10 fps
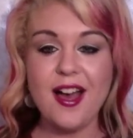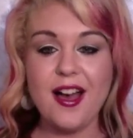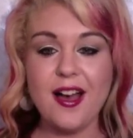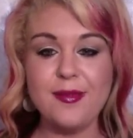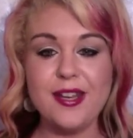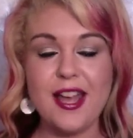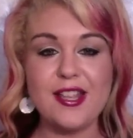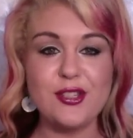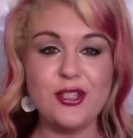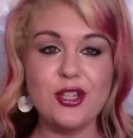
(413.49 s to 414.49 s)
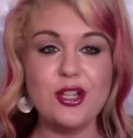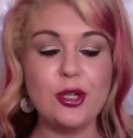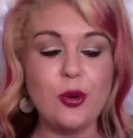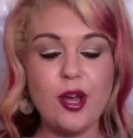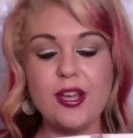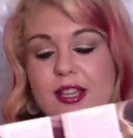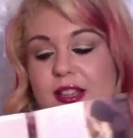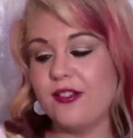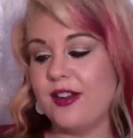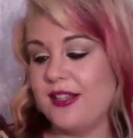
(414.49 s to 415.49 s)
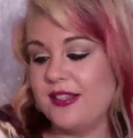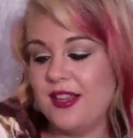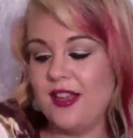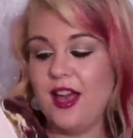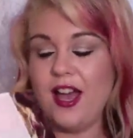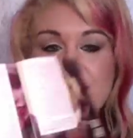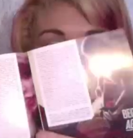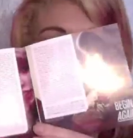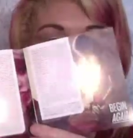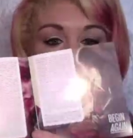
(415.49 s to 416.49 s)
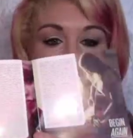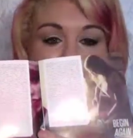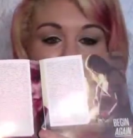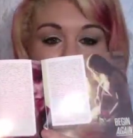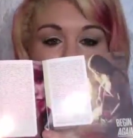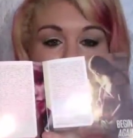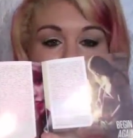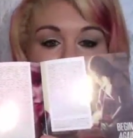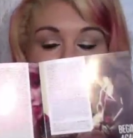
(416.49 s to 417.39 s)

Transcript: It has cute, quirky lyrics. I just really love Starlight.